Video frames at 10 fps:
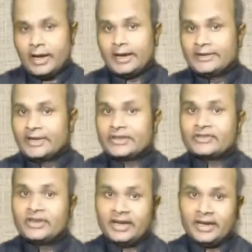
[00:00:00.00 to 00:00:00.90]
in
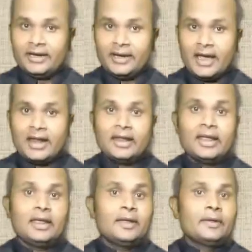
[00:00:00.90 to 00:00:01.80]
1608
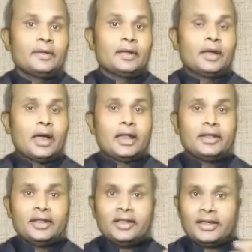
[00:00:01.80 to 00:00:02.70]

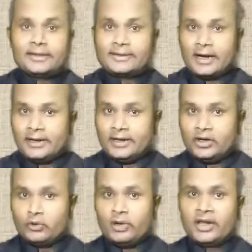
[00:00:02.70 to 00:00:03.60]
and then they
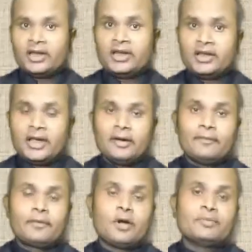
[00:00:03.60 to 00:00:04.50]
started ruling in India
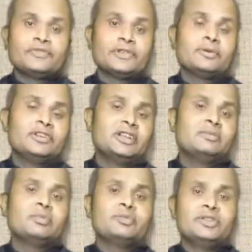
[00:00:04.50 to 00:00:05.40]
from
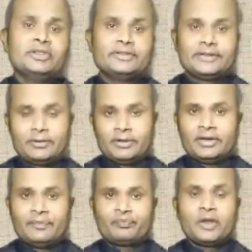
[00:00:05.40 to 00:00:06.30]

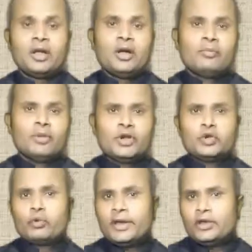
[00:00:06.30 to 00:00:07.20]
1757.
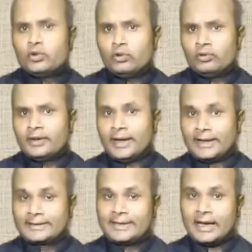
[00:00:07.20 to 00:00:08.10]
But do we know the
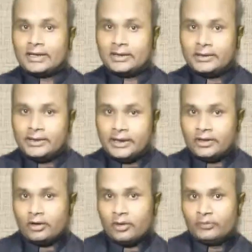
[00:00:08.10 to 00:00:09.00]
exact
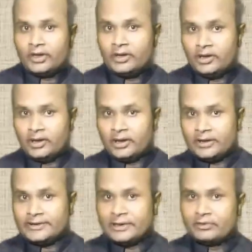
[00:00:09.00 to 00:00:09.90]
date of the year
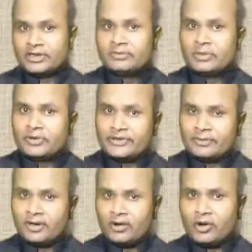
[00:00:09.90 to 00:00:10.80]

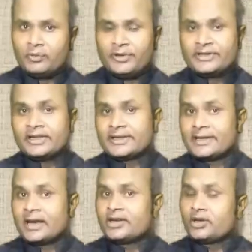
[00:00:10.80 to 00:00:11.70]
1757 on which they
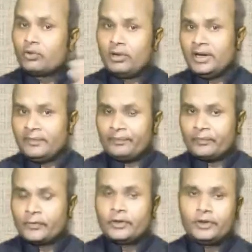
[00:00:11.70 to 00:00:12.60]
started ruling?
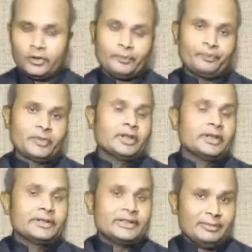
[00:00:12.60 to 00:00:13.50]
No.
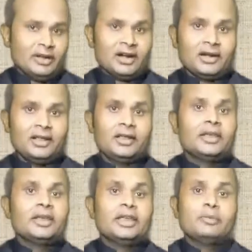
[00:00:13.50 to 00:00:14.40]

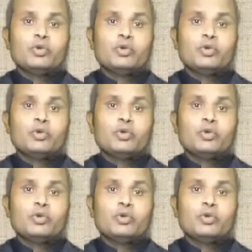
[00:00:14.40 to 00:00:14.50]
Similarly, if